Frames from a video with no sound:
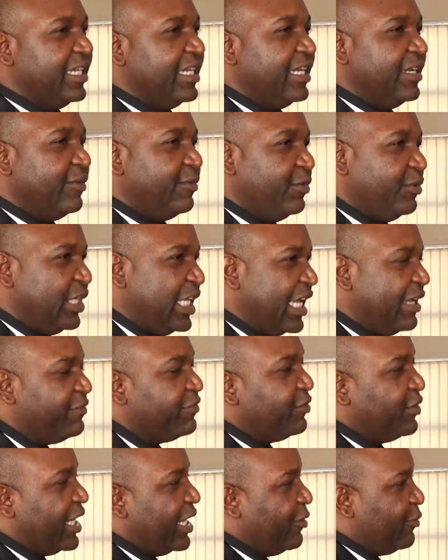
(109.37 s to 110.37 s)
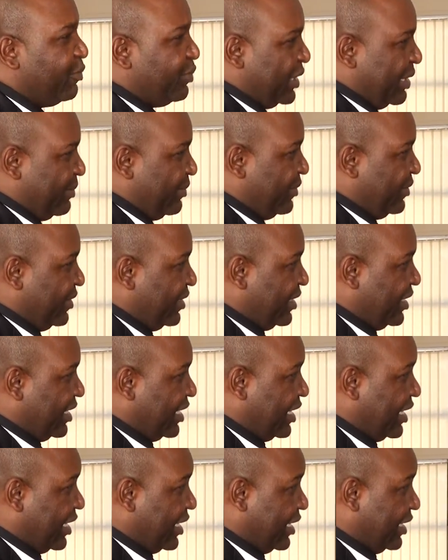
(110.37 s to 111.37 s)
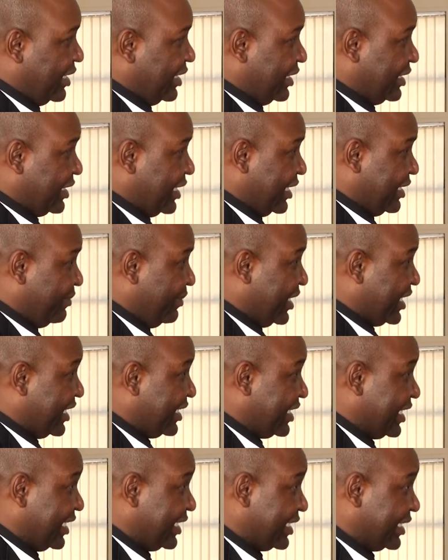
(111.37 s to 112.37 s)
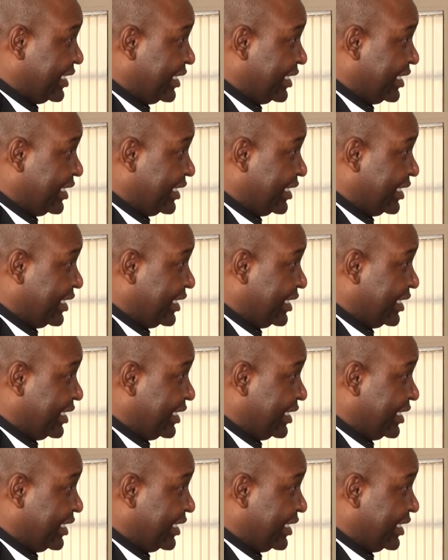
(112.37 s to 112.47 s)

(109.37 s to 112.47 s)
We have to help him. Is that making sense?